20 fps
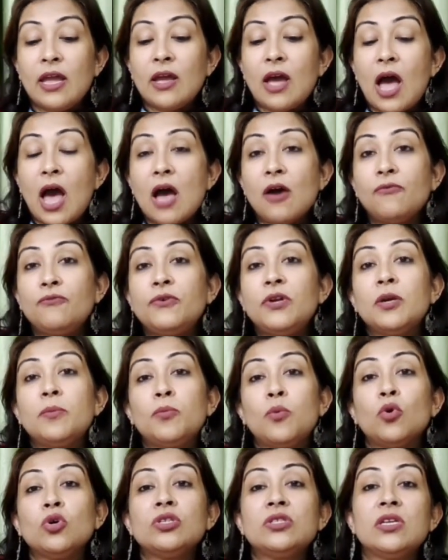after
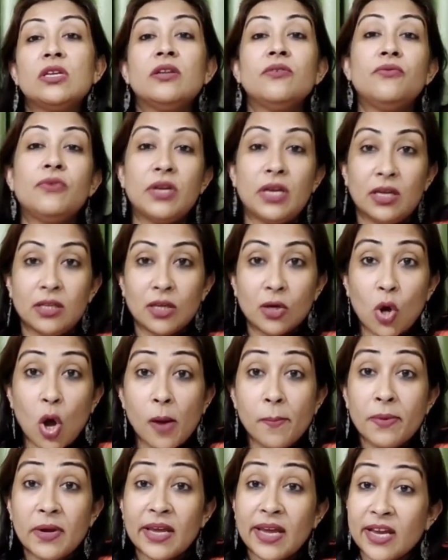post-delivery, the
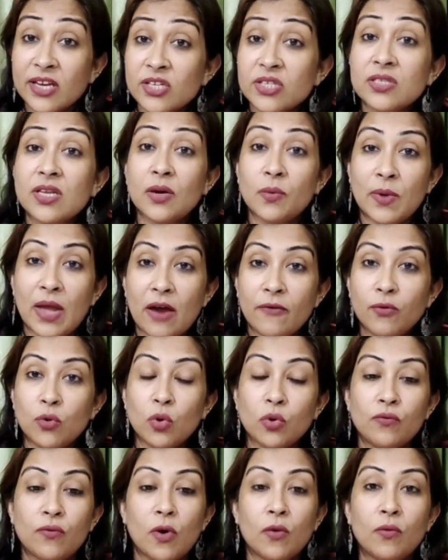complication that we have to
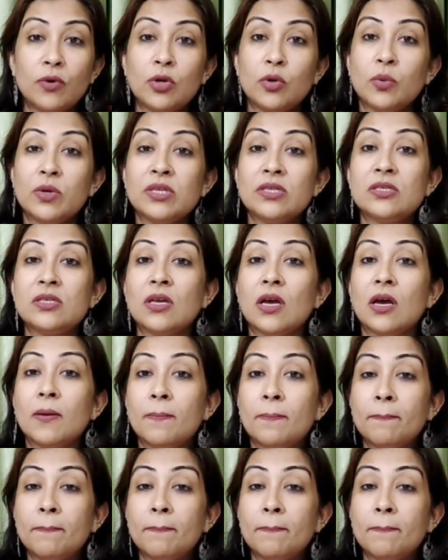look forward to is